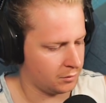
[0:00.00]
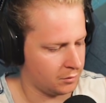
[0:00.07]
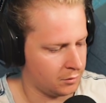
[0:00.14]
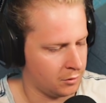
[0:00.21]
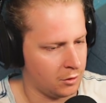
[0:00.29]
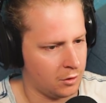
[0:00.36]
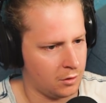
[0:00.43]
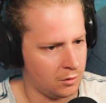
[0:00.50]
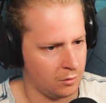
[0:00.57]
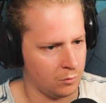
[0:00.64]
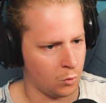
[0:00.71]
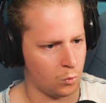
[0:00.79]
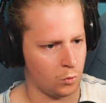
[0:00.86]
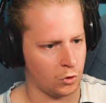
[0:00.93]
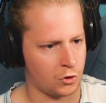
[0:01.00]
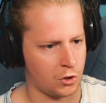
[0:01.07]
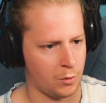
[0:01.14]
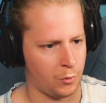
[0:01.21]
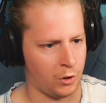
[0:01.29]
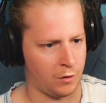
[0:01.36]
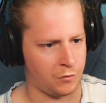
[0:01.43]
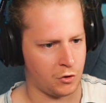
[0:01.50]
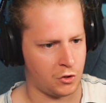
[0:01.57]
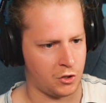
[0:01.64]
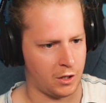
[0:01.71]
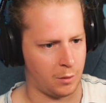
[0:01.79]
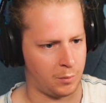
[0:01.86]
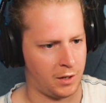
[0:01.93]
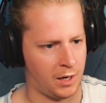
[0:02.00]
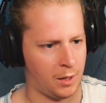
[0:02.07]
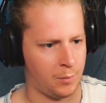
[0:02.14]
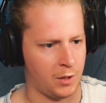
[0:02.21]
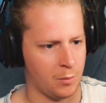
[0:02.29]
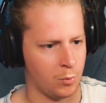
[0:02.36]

Oh, well, looks like we're going to have to set up camp here,